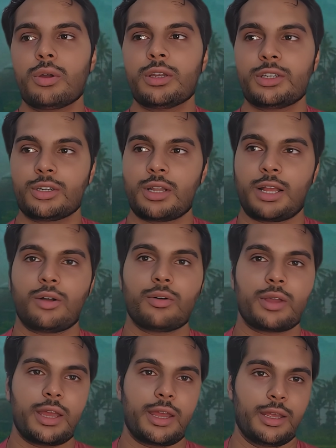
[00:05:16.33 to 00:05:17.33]
in, you're like,
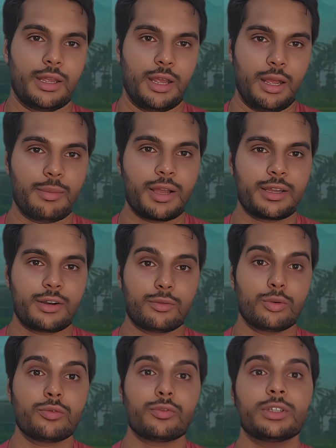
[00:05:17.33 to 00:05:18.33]
okay, am I gonna
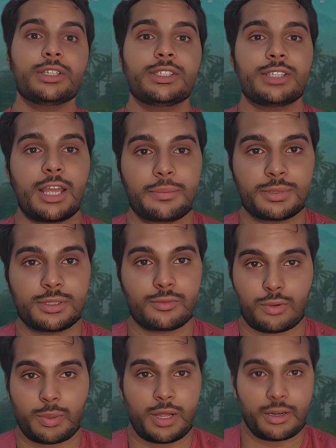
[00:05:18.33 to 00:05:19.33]
root for these apes
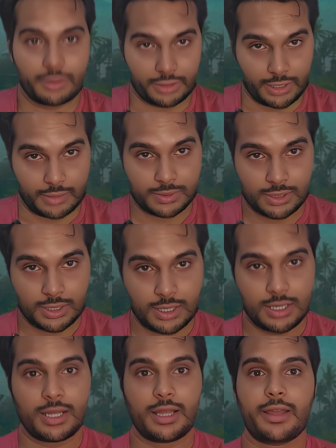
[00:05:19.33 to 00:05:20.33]
for Planet of the Apes?
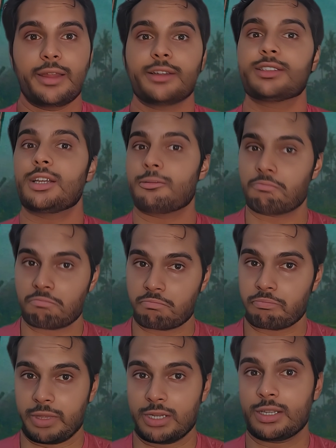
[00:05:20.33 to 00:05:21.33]
And it's like
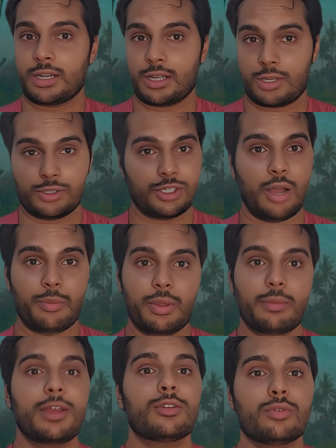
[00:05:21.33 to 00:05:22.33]
they did a good job. They
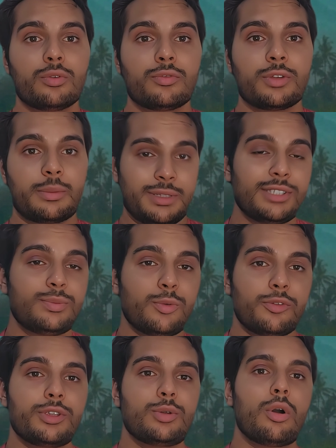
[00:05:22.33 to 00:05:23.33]
make you root for them. In this
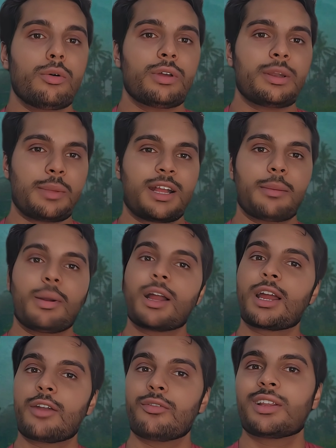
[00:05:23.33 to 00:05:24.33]
movie, you go in and I'm like, am I
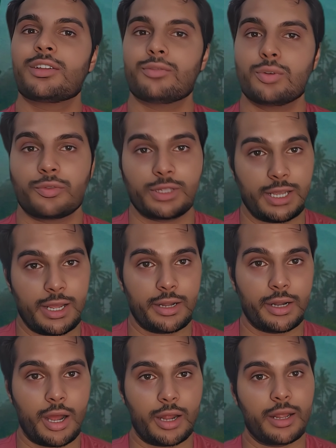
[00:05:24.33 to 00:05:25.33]
gonna really root for the
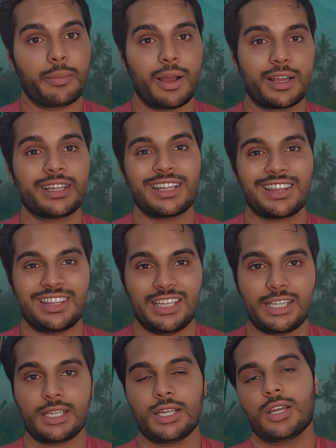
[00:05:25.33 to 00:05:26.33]
AI? Am I gonna
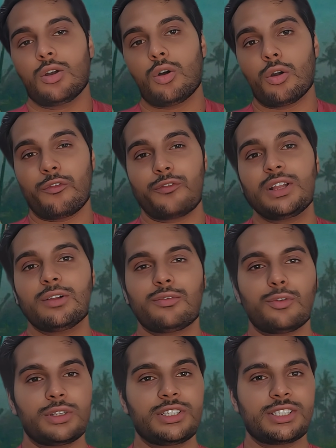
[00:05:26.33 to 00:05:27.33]
think or feel
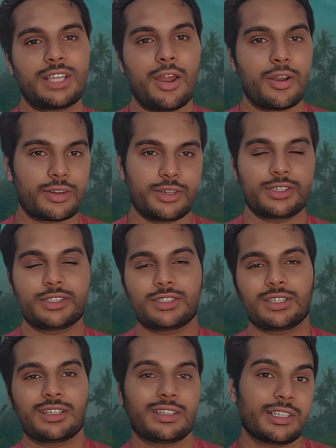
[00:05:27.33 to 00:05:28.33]
for these characters
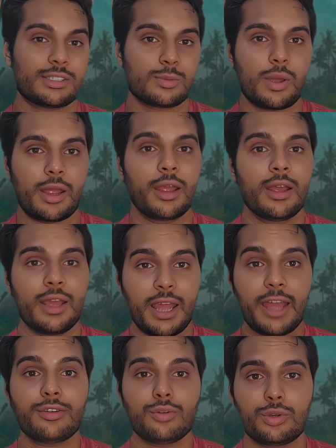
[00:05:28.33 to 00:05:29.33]
this way?
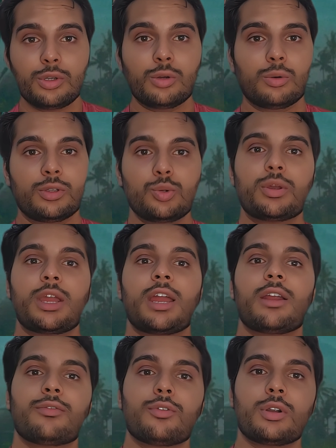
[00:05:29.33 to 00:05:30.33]
And you do. You
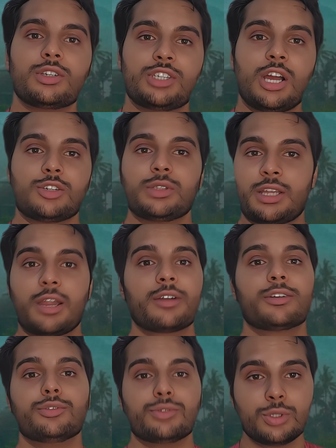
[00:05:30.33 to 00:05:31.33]
care for Joshua, the
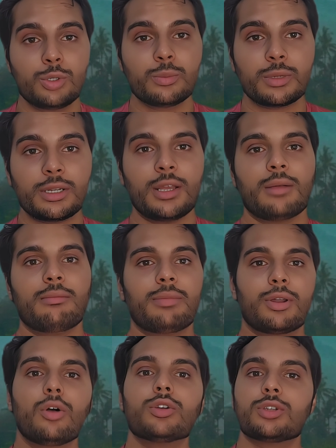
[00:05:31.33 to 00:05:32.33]
character who's human,
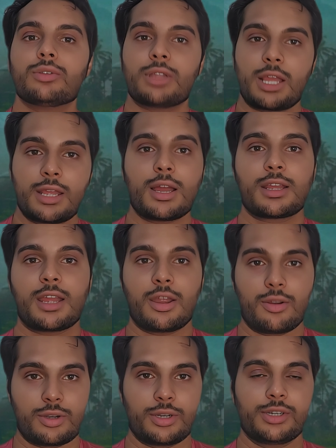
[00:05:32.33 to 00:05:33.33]
but also the AI
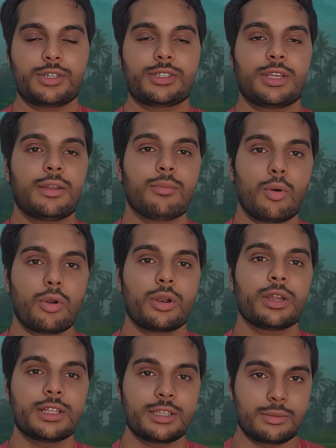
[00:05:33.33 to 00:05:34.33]
characters and
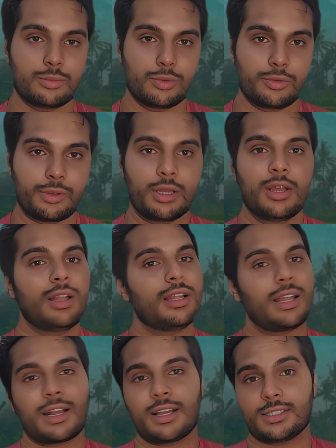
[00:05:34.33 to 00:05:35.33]
more in the movie.
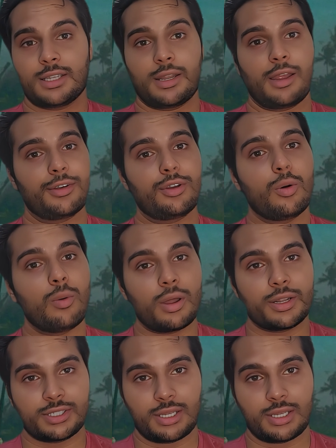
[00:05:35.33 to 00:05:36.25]
Like I said, I don't want to